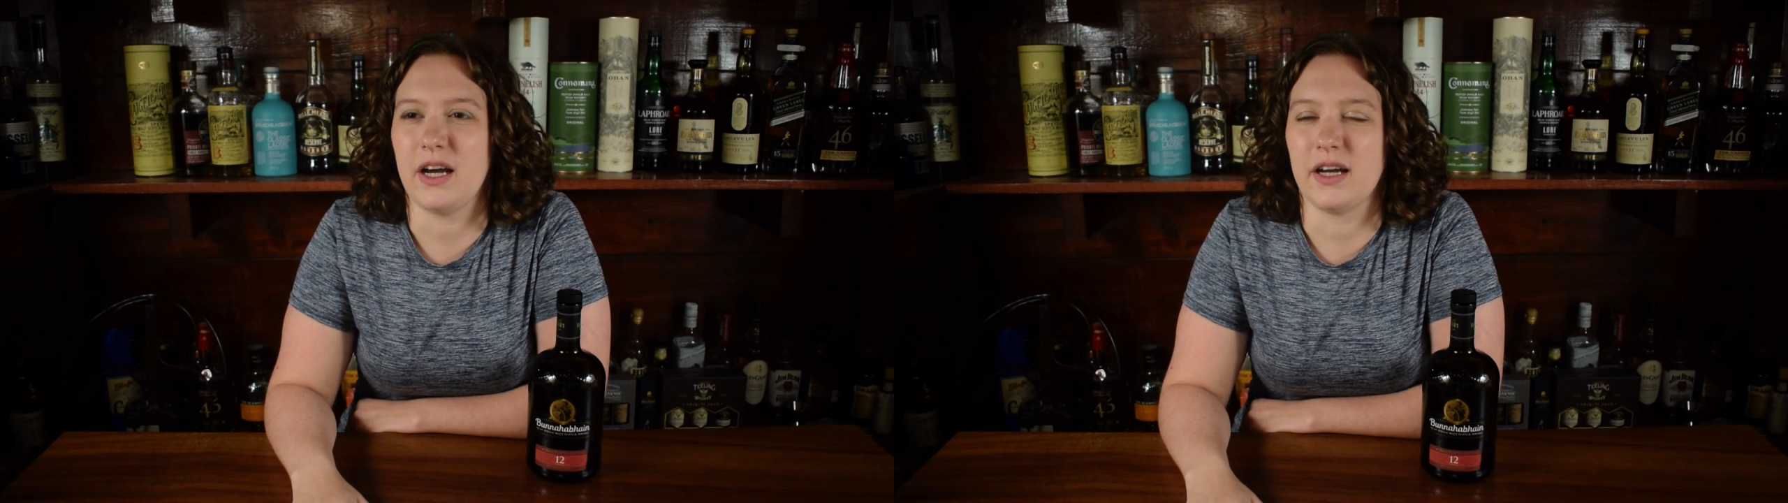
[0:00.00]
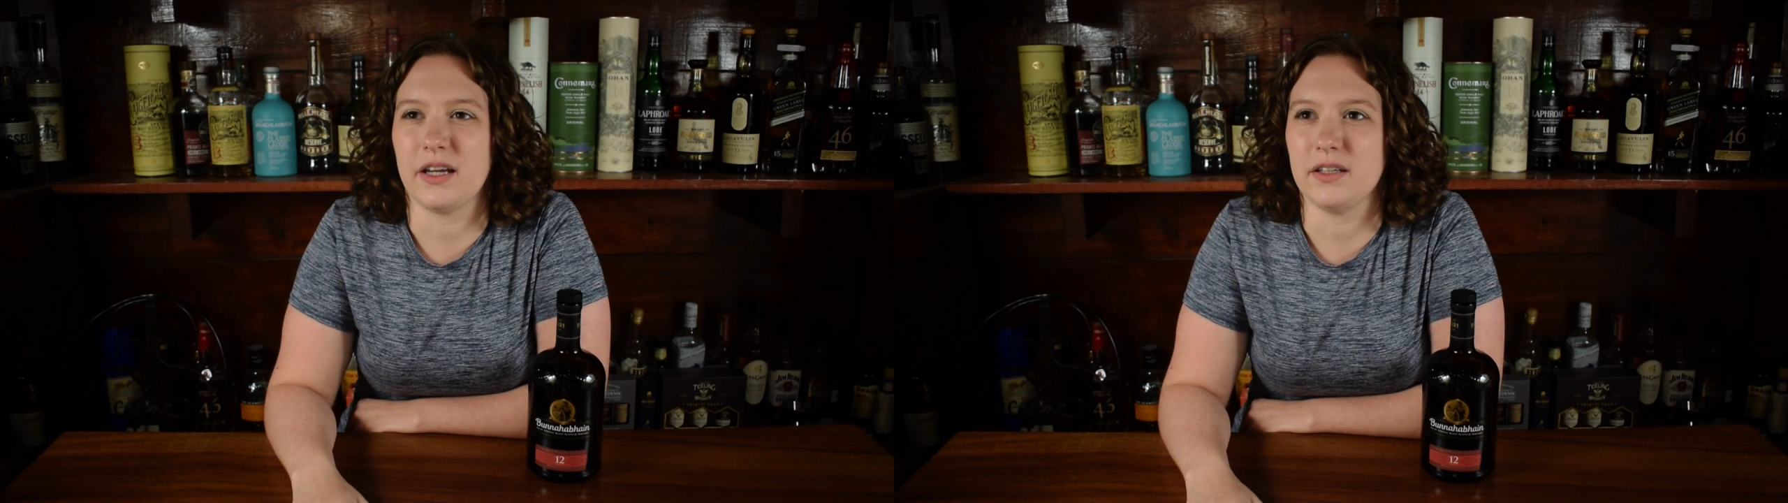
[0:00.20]

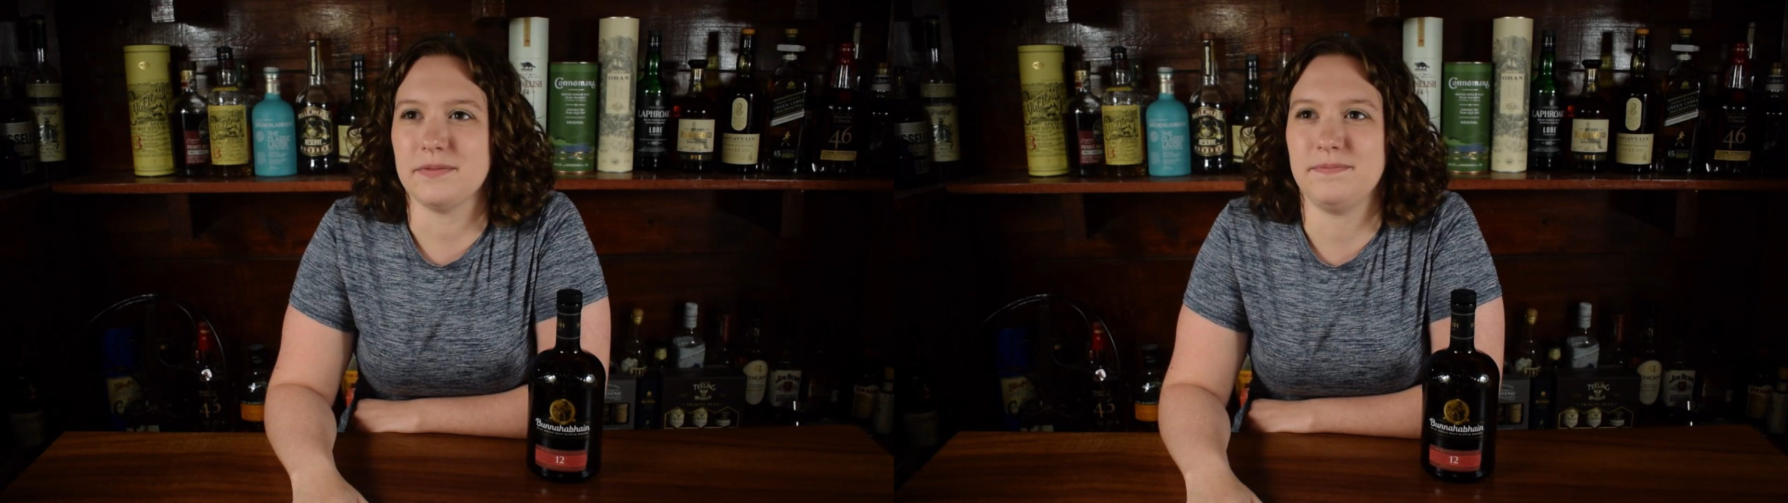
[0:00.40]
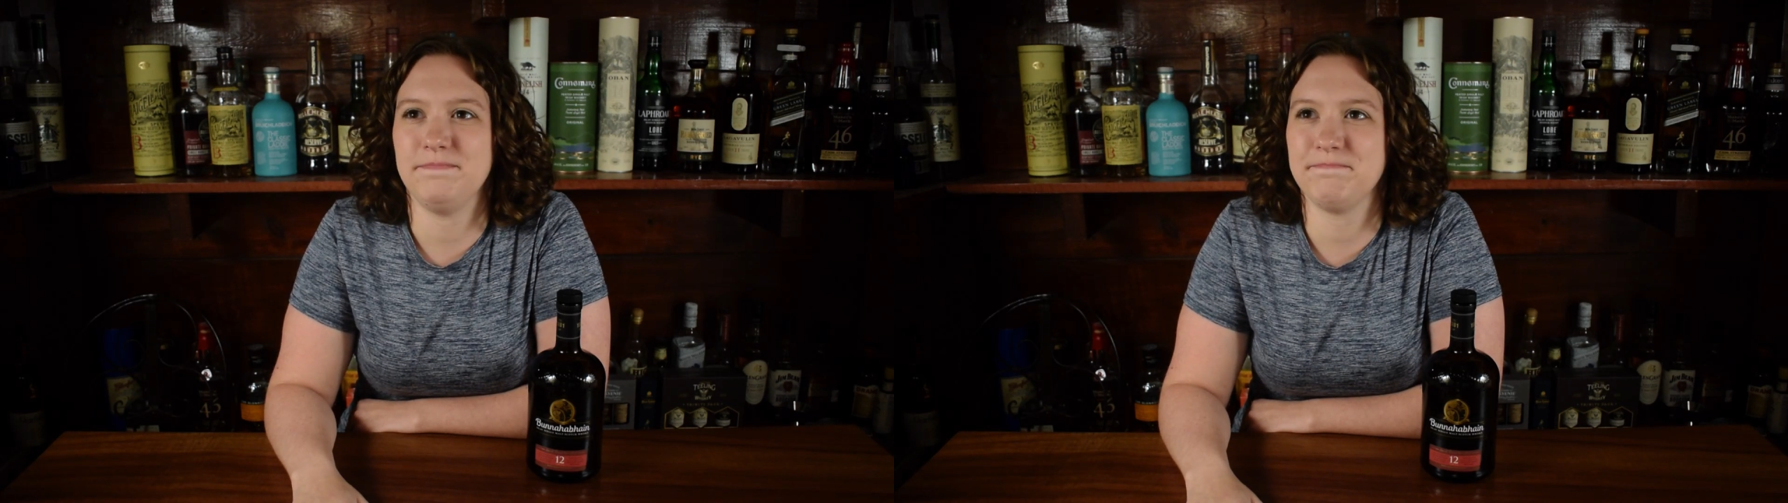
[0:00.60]
I
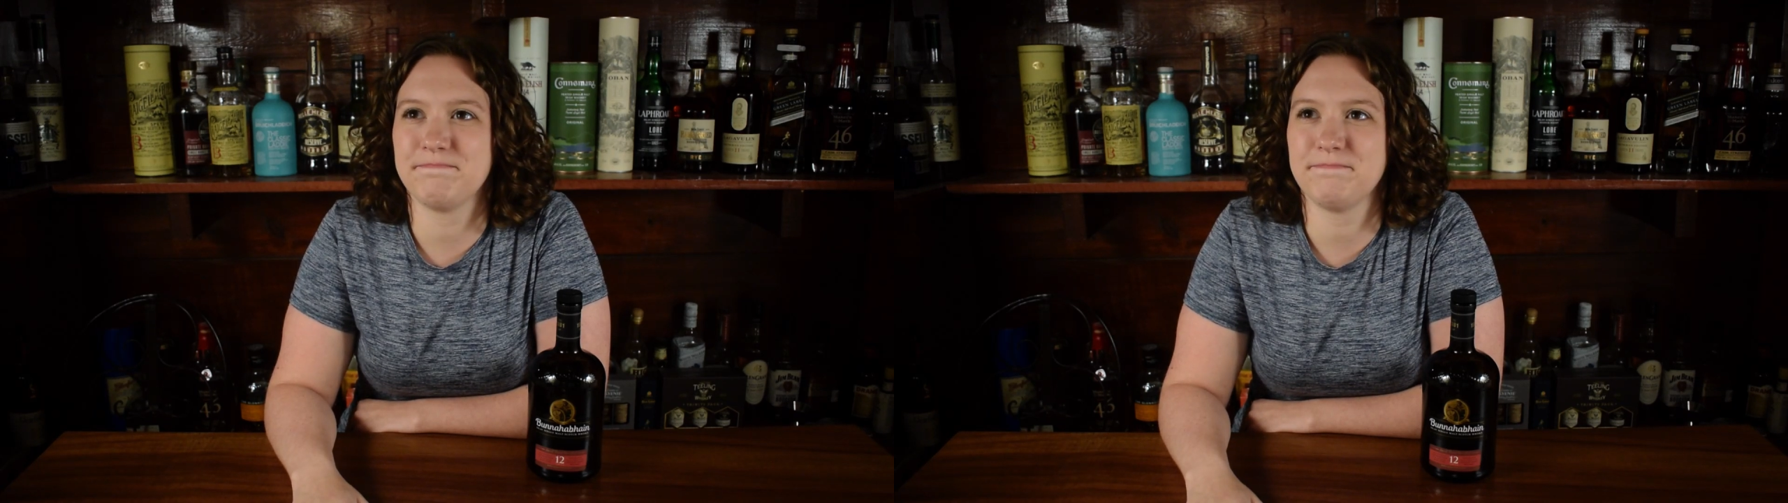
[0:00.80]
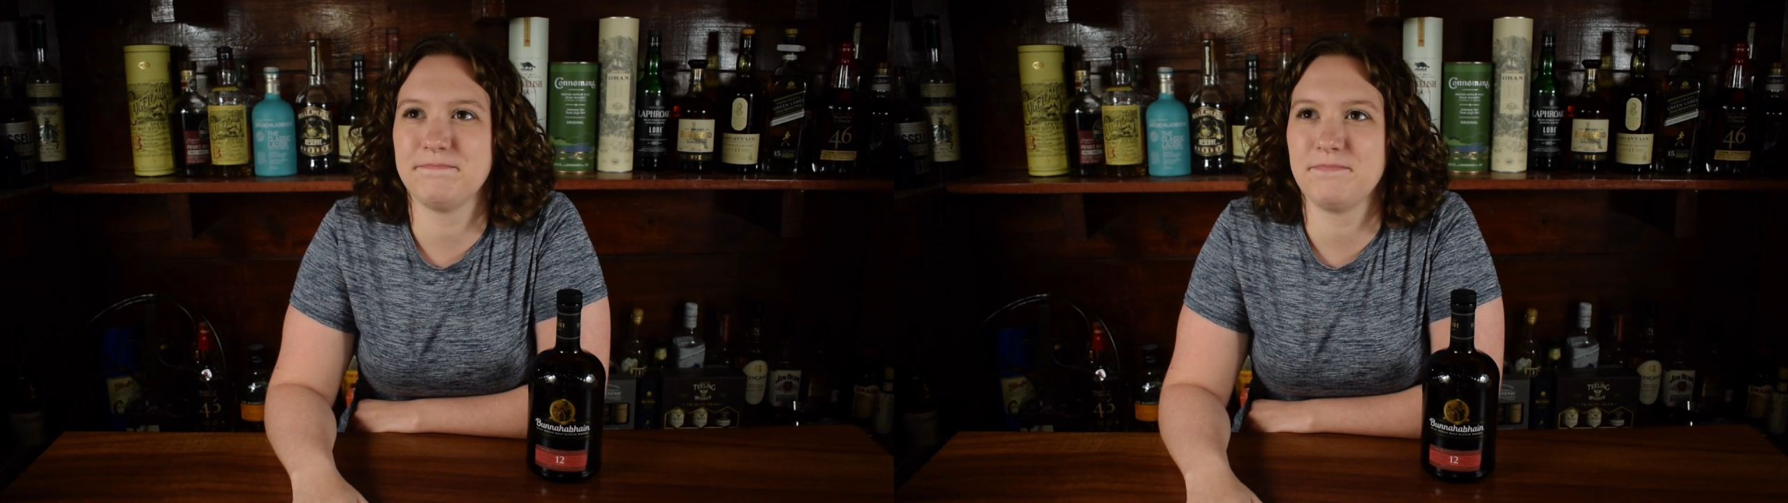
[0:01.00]

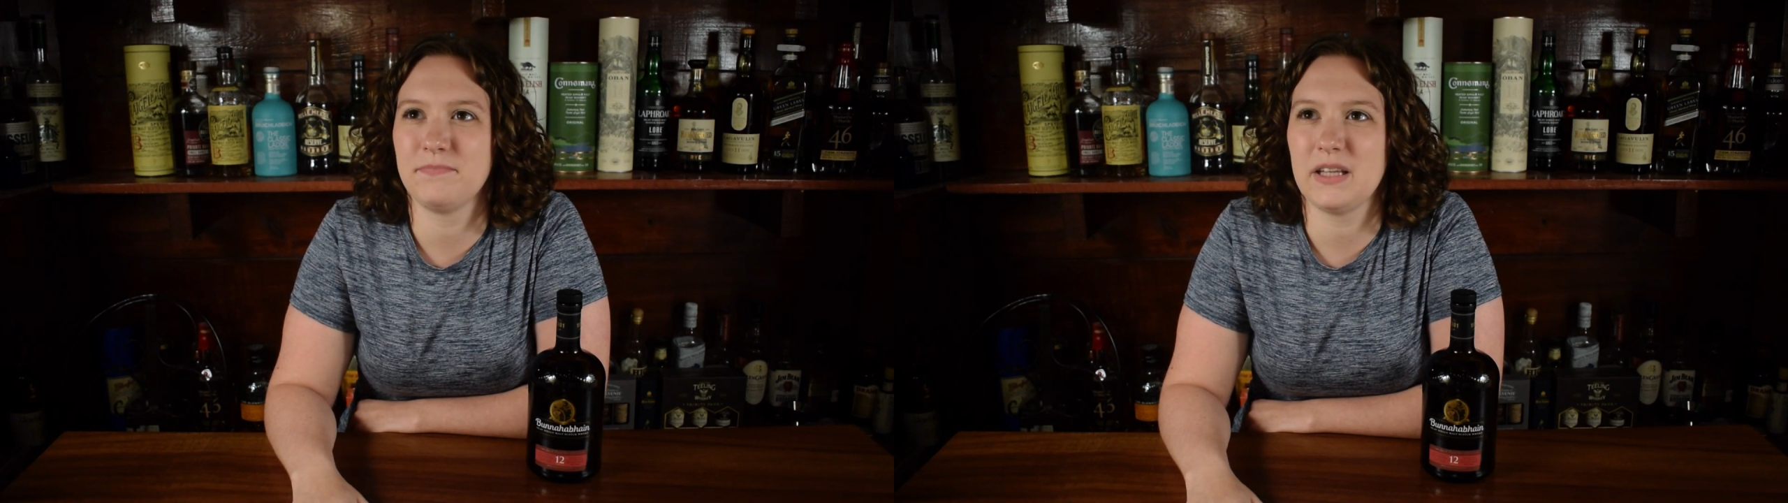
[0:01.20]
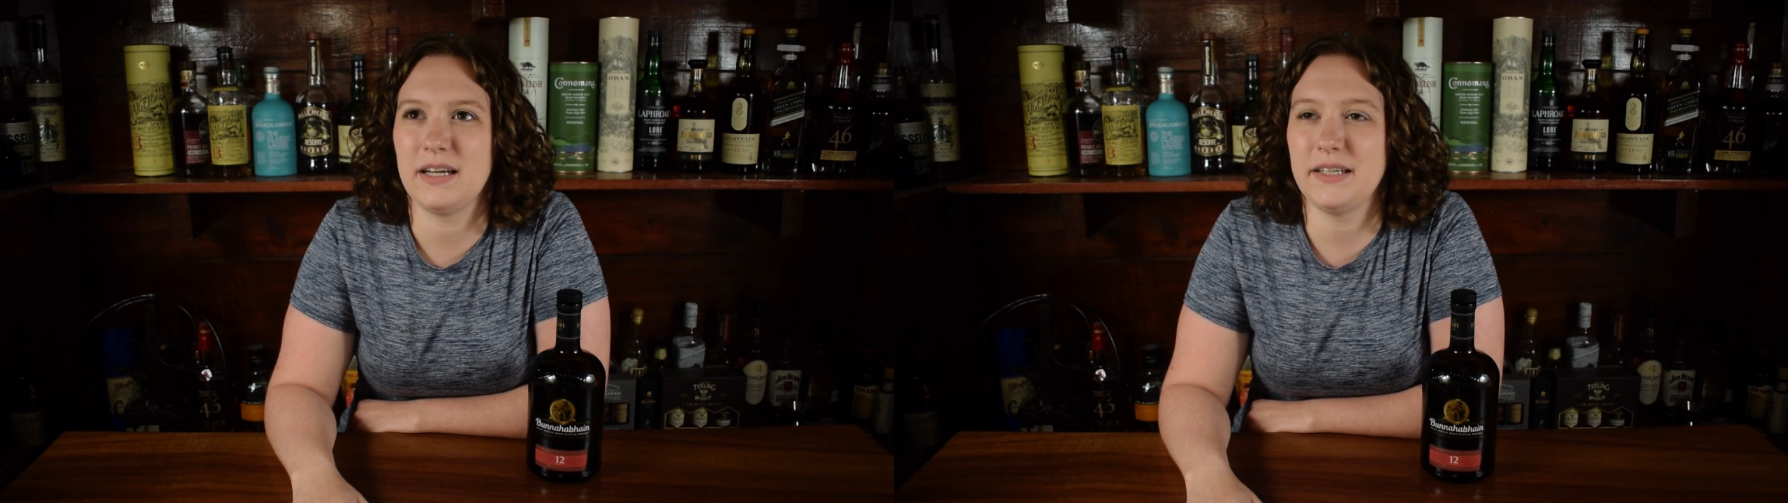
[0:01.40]

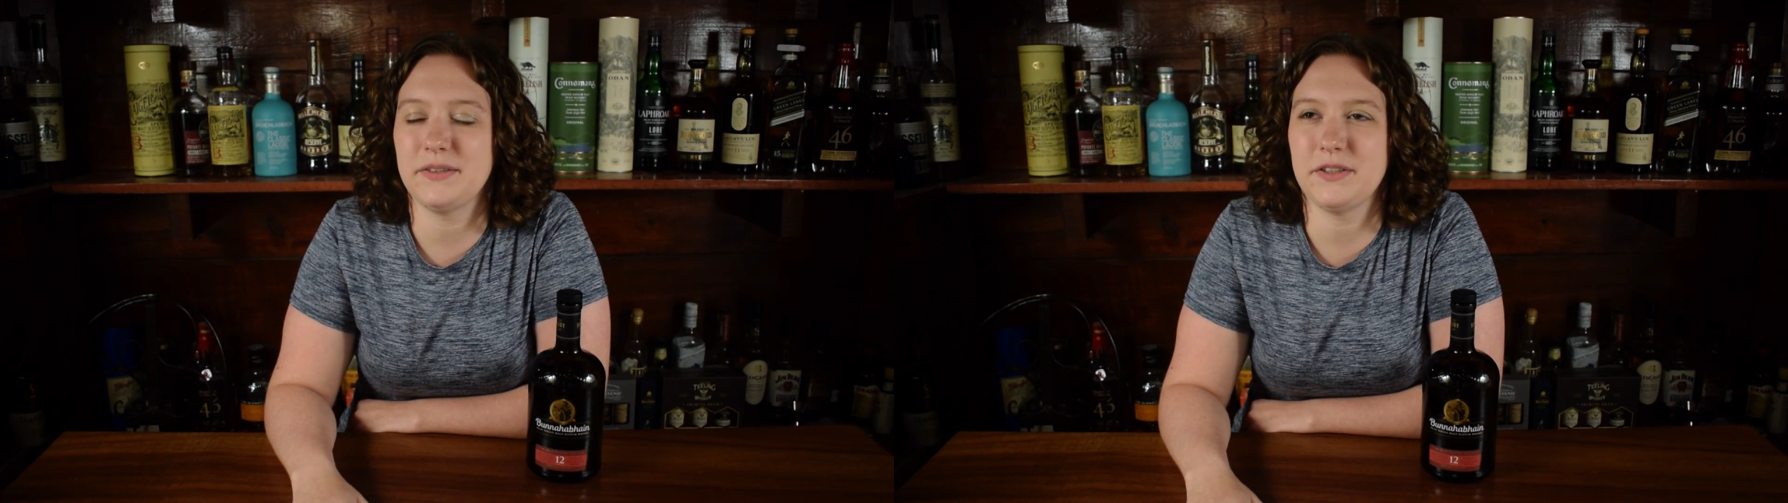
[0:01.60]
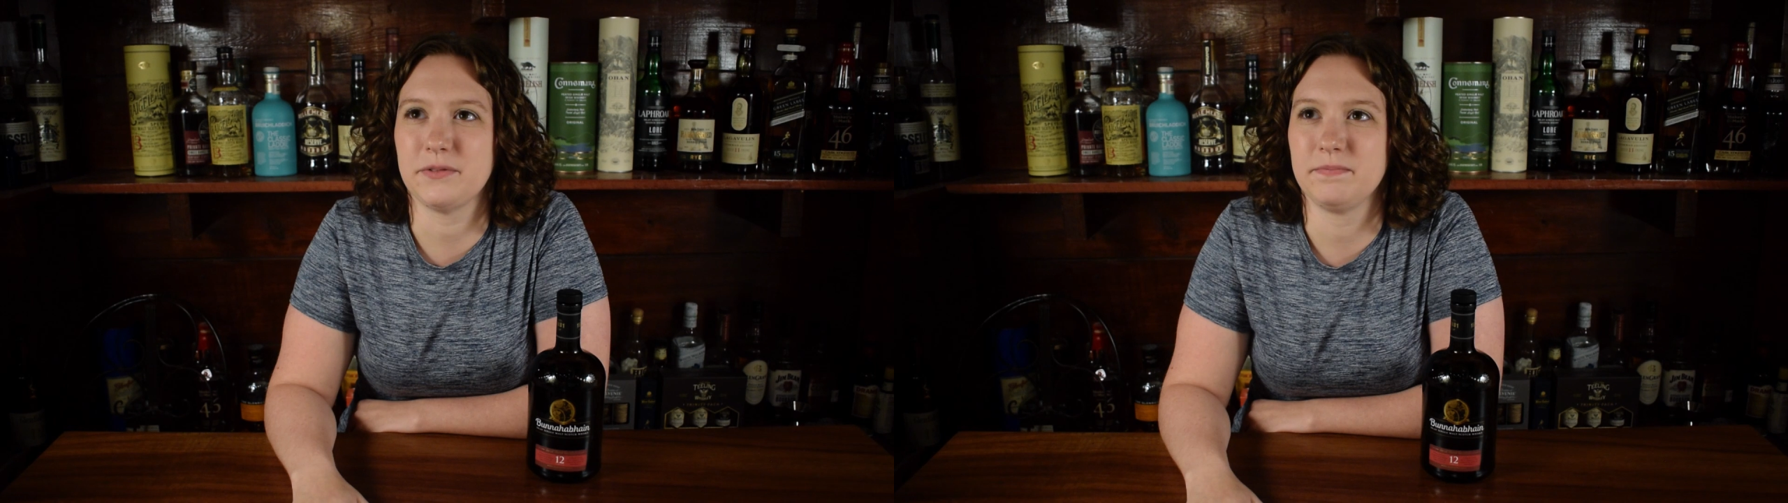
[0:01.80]

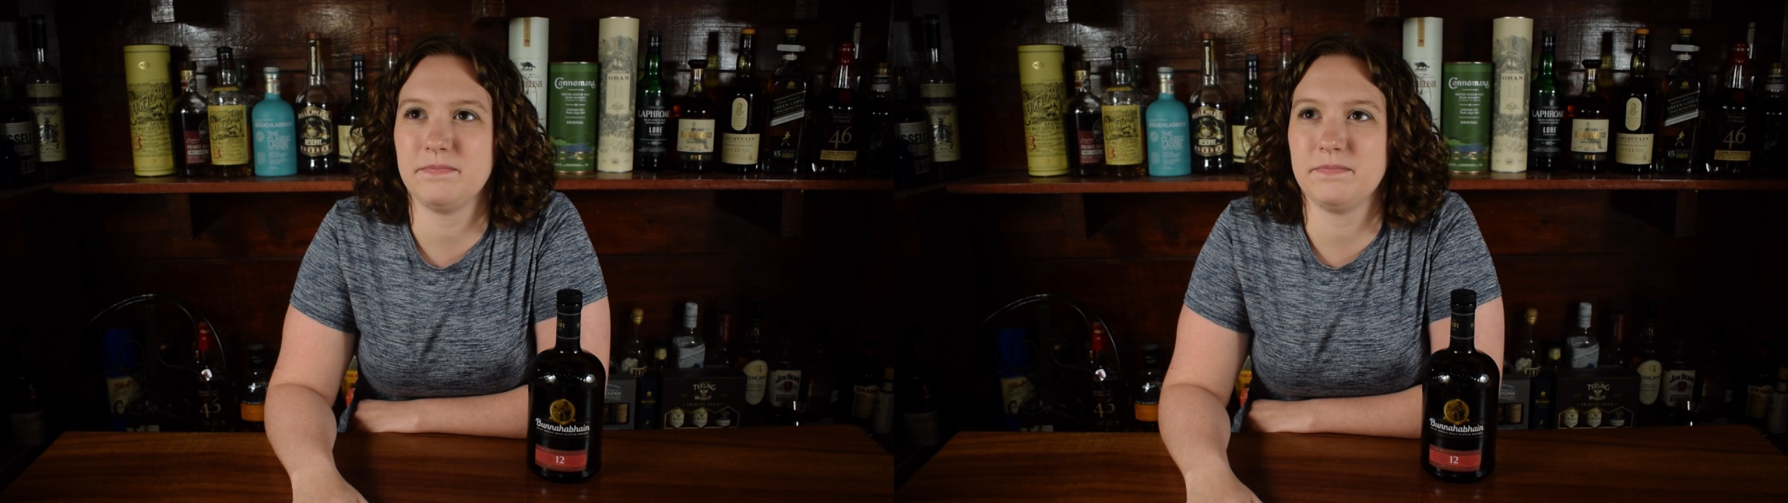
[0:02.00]
don't know.